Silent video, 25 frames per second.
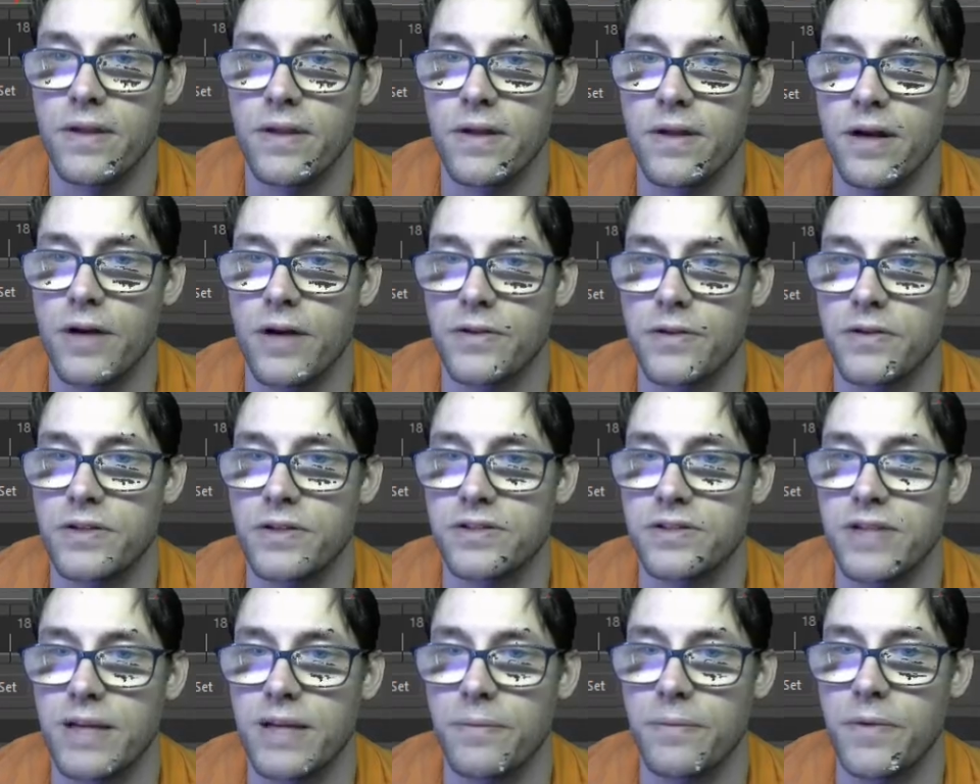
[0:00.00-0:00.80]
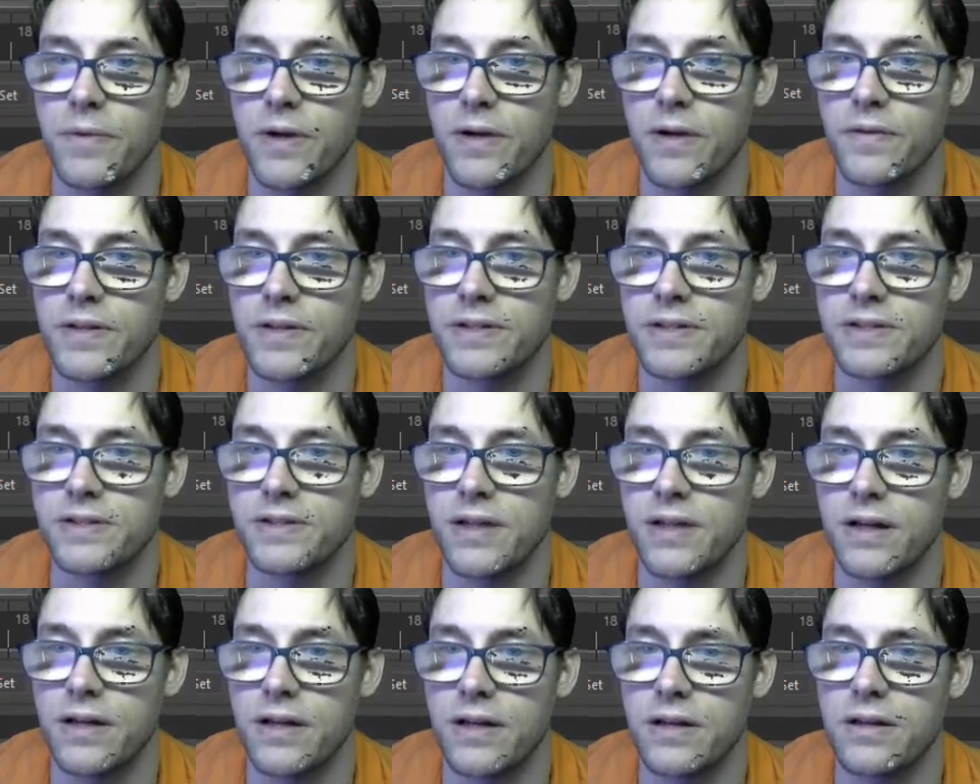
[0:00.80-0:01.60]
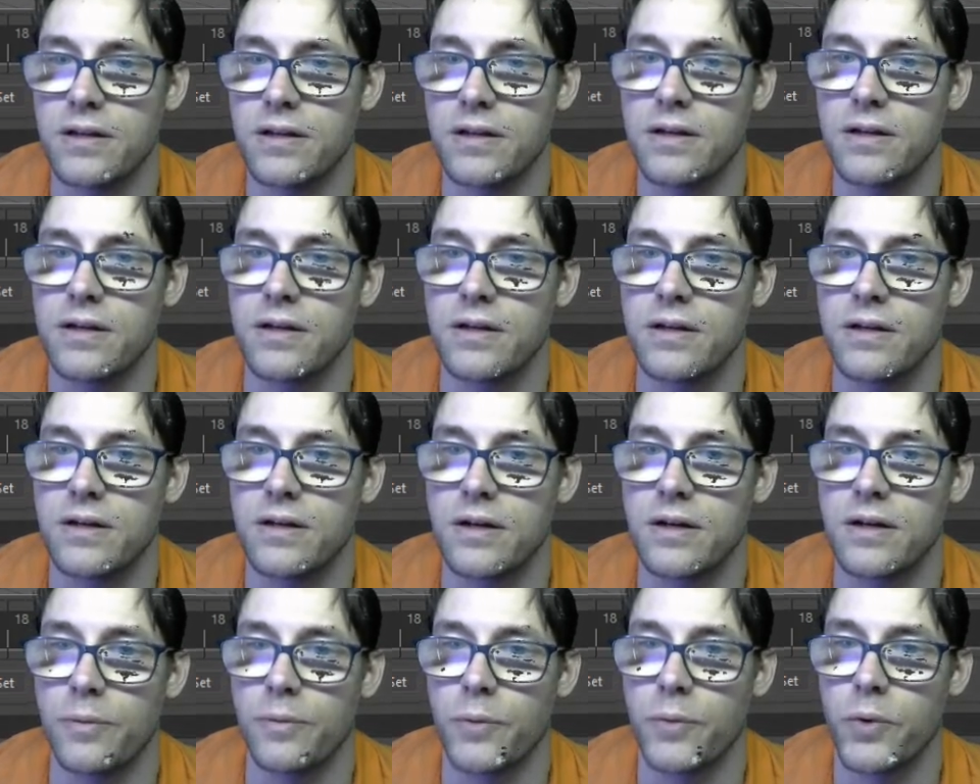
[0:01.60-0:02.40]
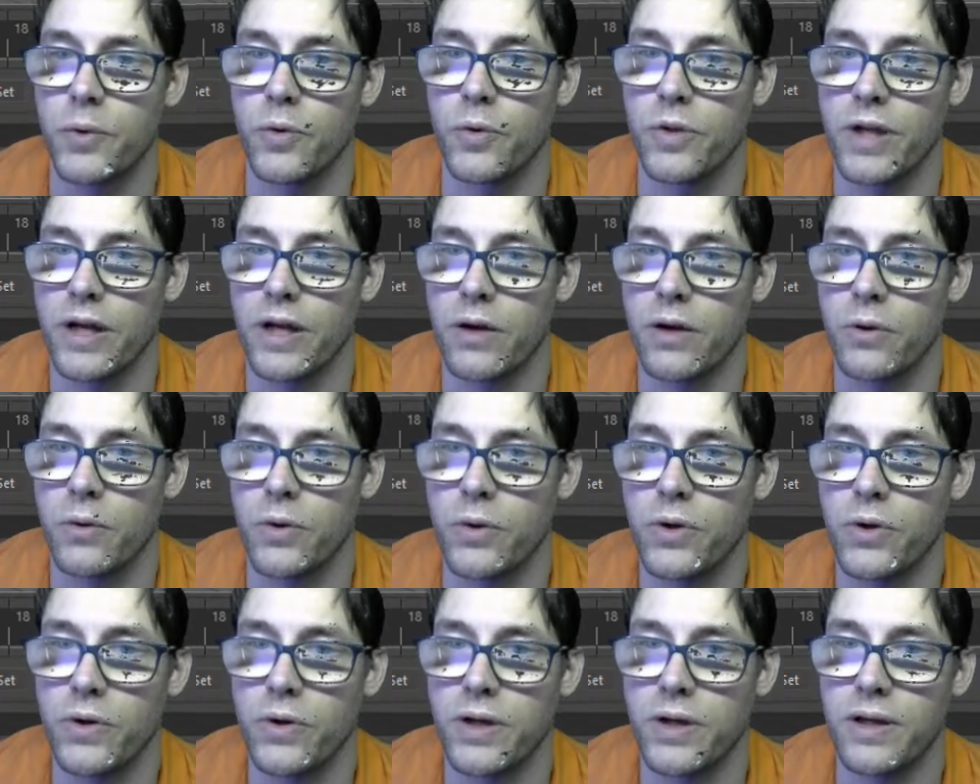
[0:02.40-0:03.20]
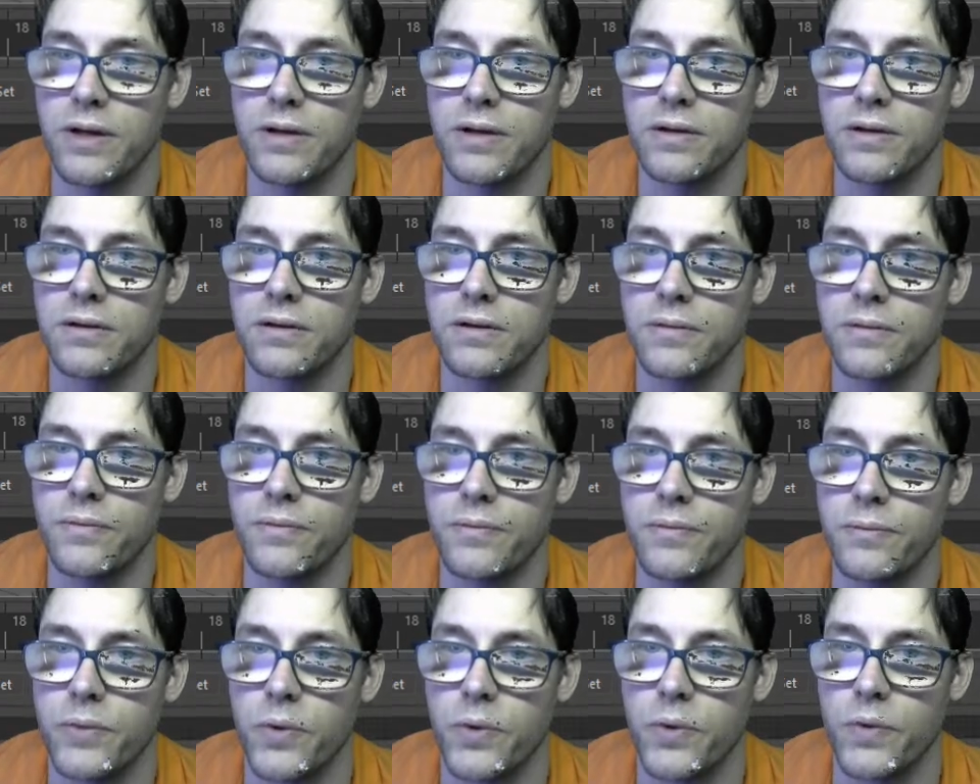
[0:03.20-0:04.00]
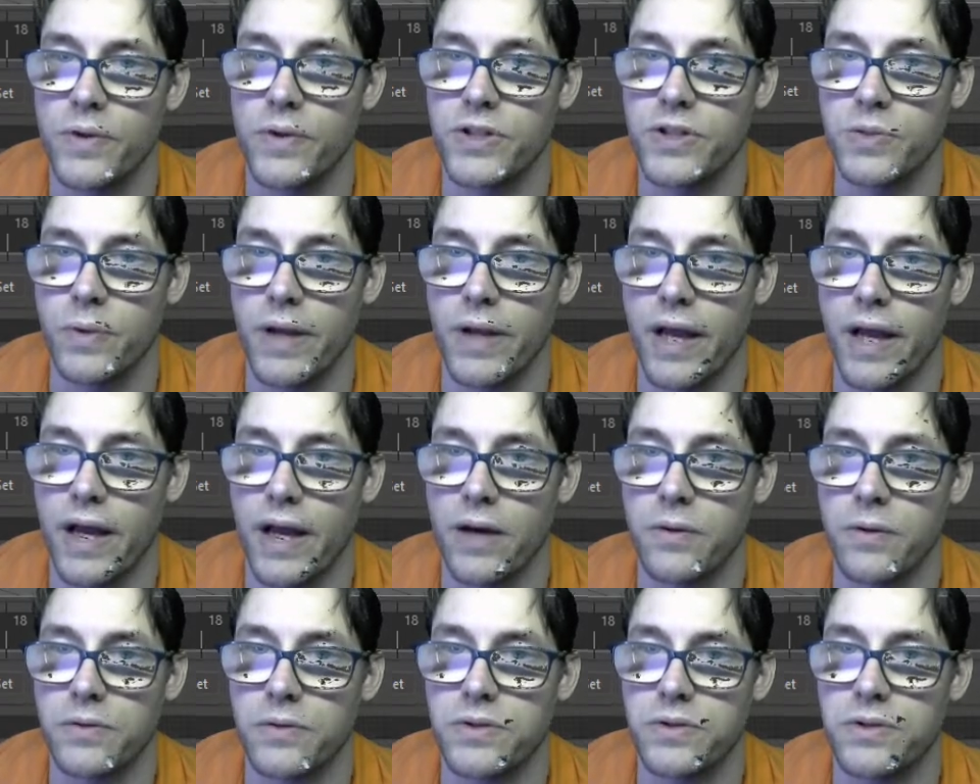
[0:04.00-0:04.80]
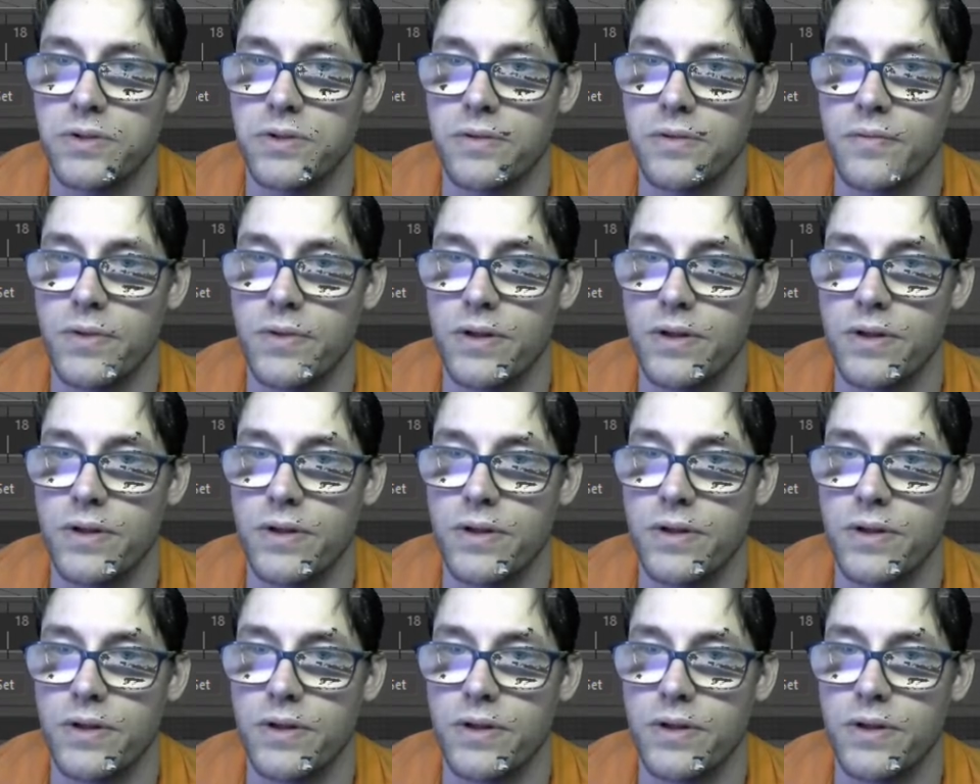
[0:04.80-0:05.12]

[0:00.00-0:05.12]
I'll do the same thing on this side. I'll pull that corner in, pull this one out,